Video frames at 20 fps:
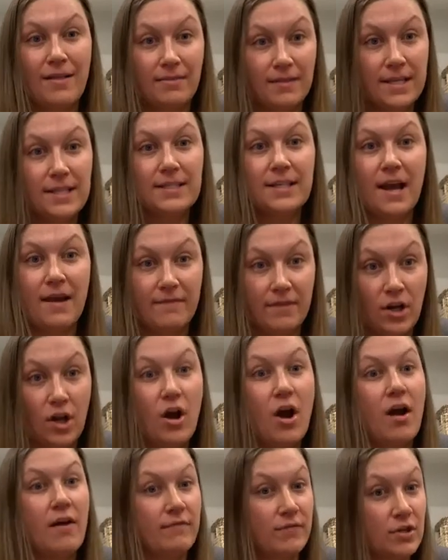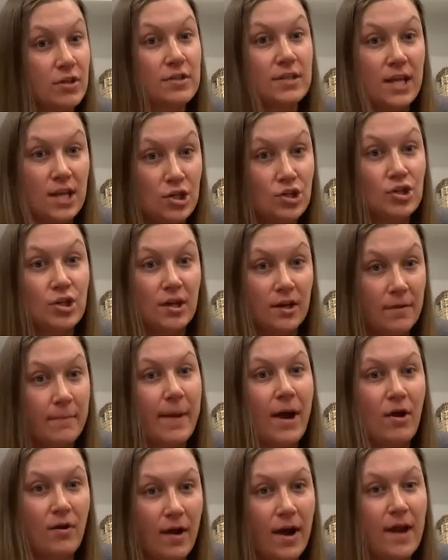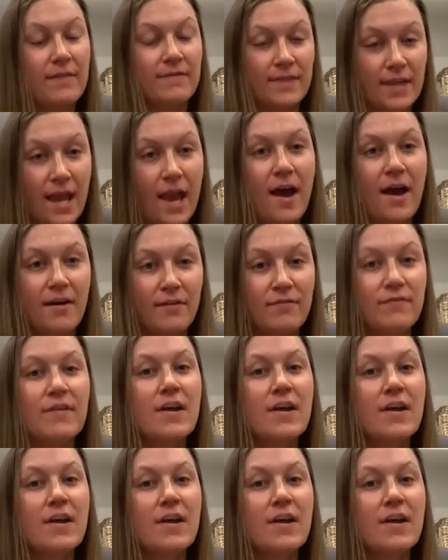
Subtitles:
least having a conversation about IVF.